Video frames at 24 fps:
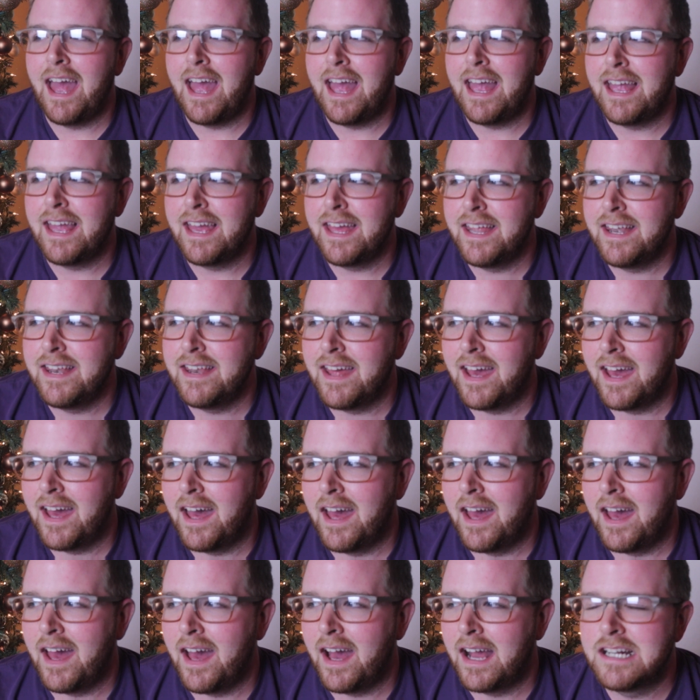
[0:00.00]
And
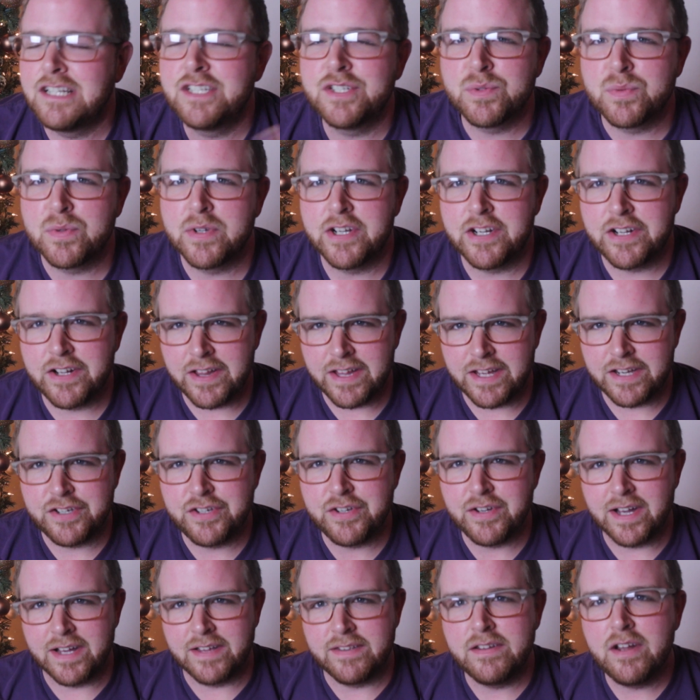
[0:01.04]
I just wanted to
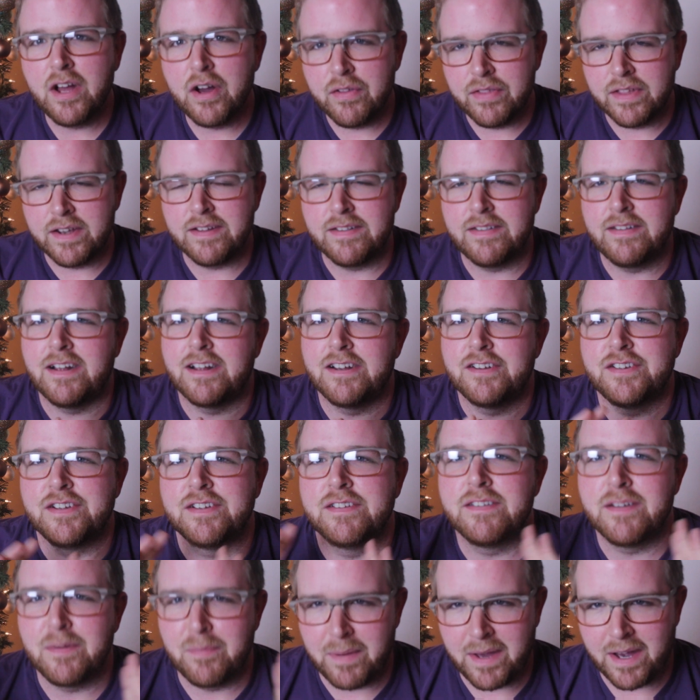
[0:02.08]
let you guys know that it's not
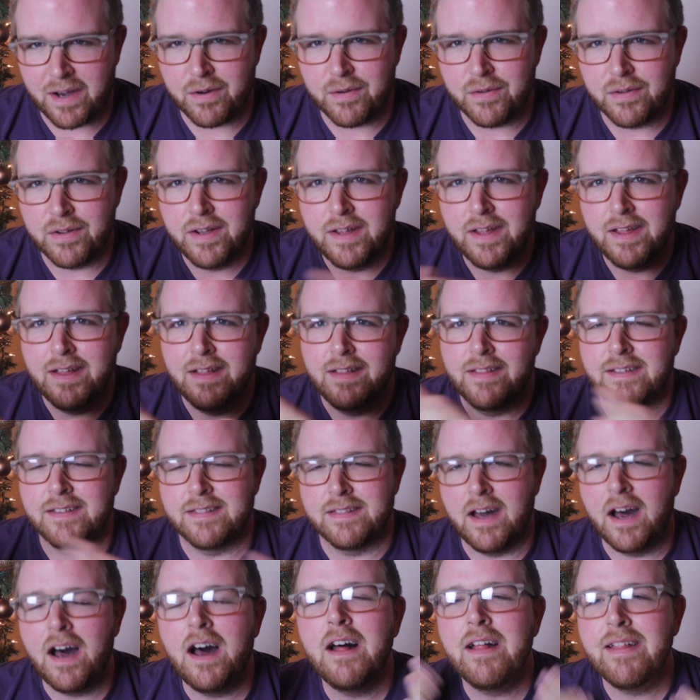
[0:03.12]
just about
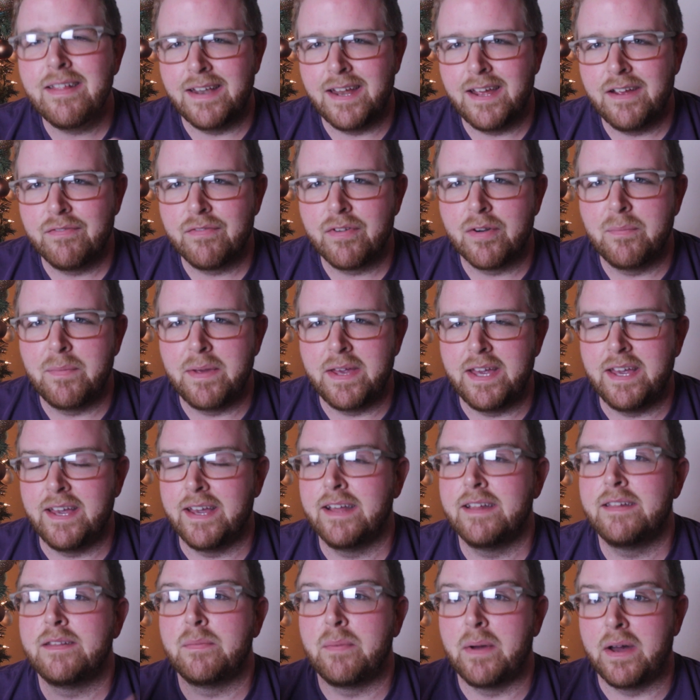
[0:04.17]
the holiday for me,
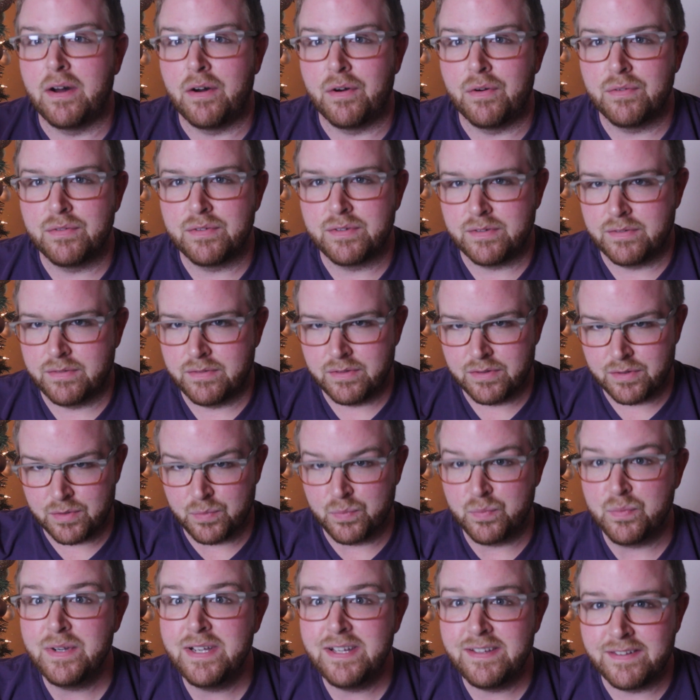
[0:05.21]
it's about the
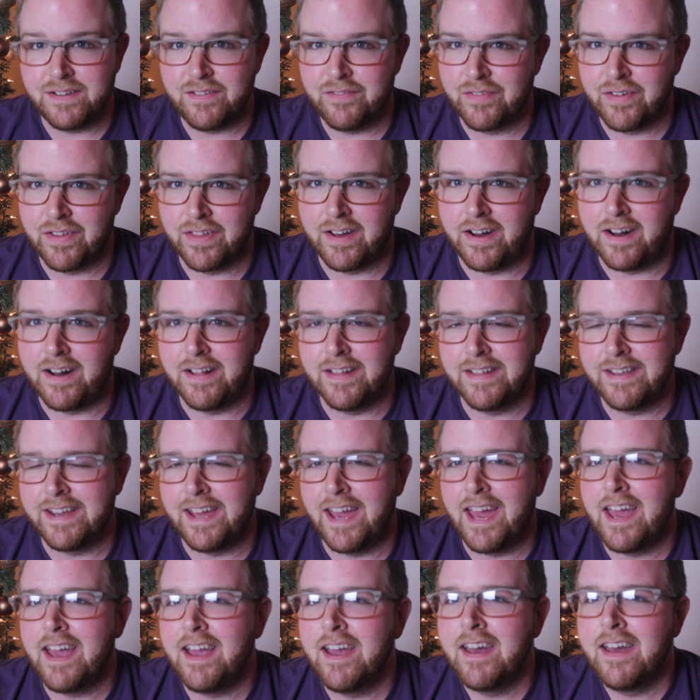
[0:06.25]
reason for the
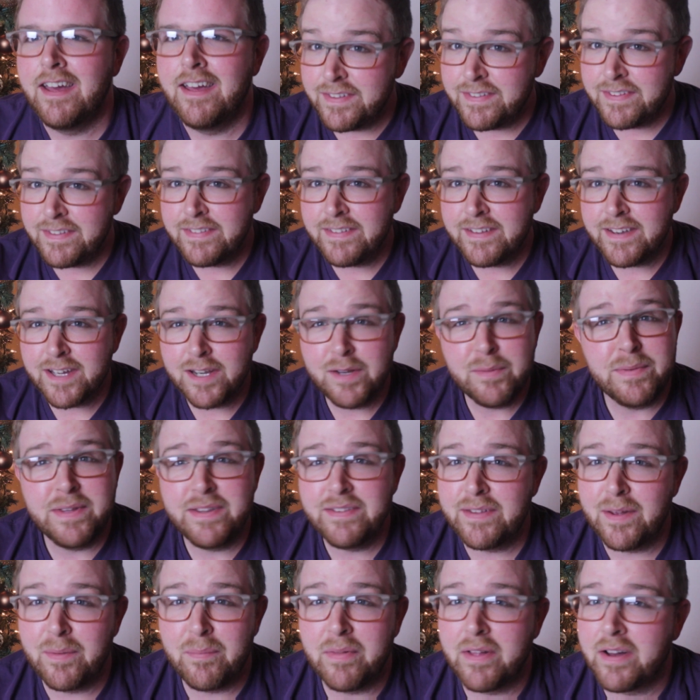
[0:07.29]
holiday. This isn't gonna
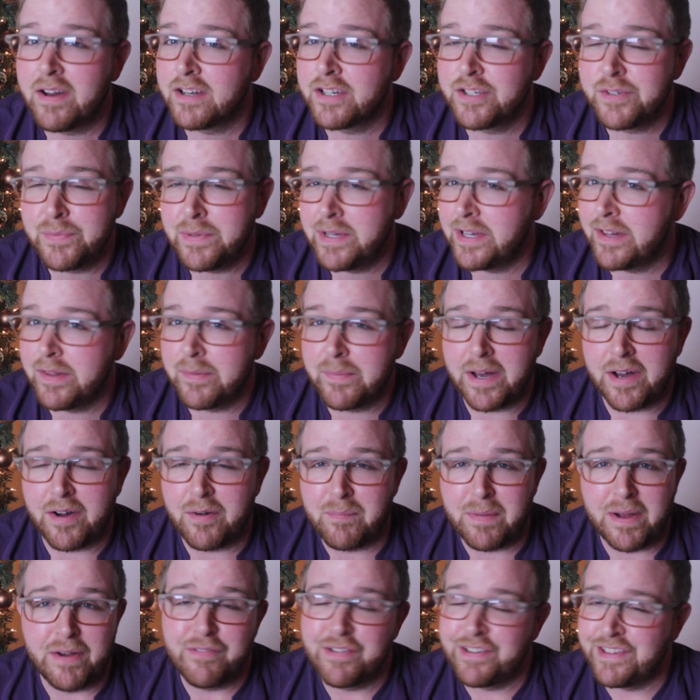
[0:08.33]
be some long spiel
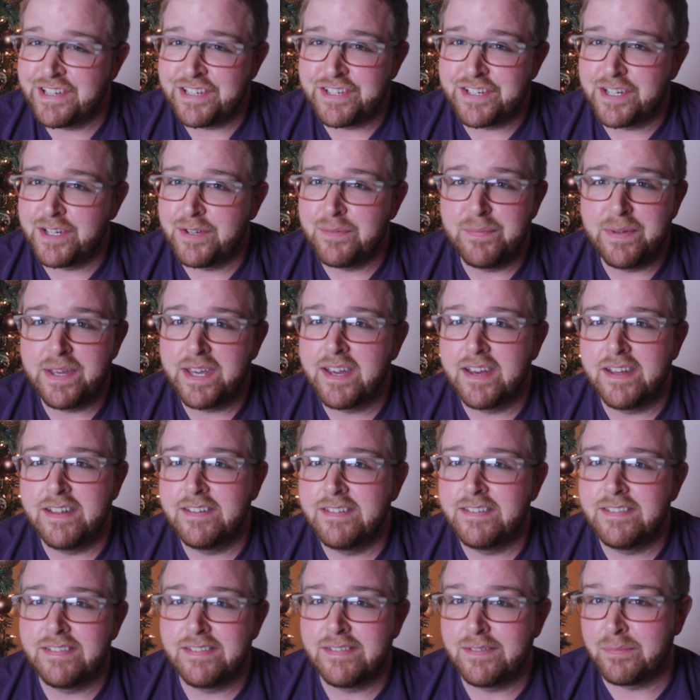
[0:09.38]
about my religion
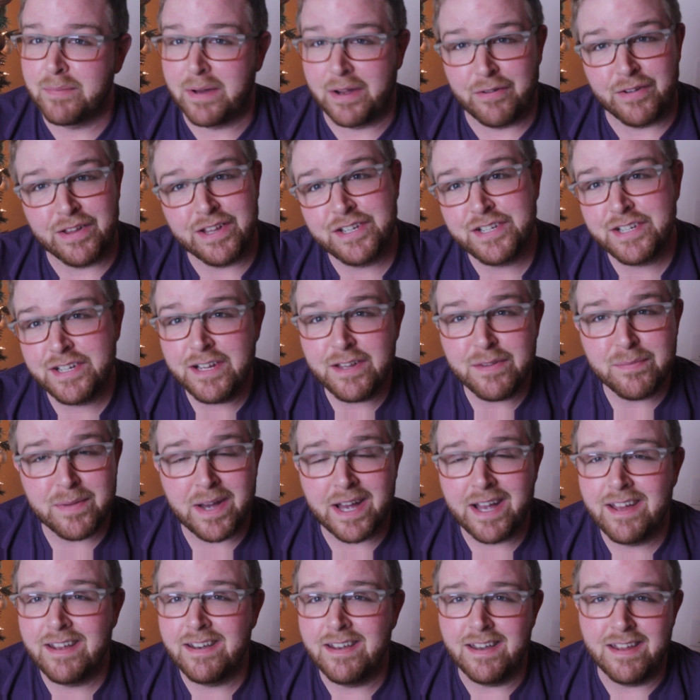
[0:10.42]
because my religion is
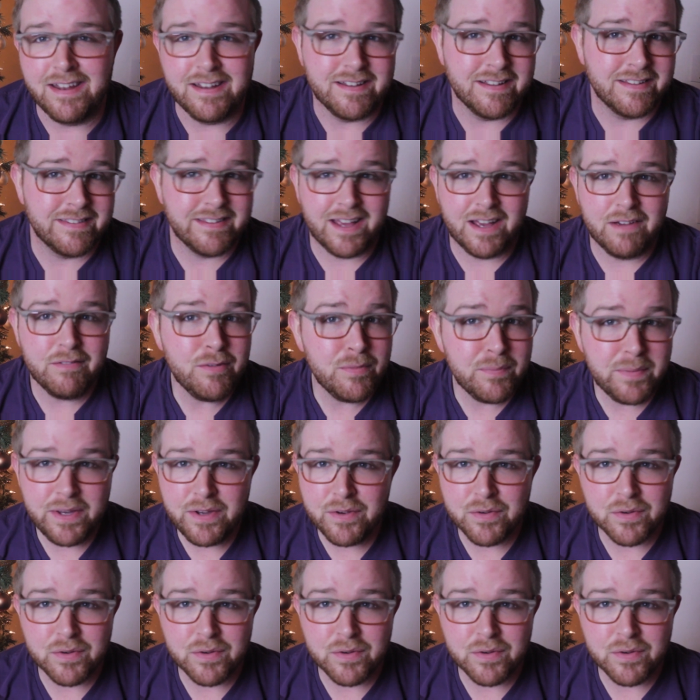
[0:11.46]
mine, it doesn't have to be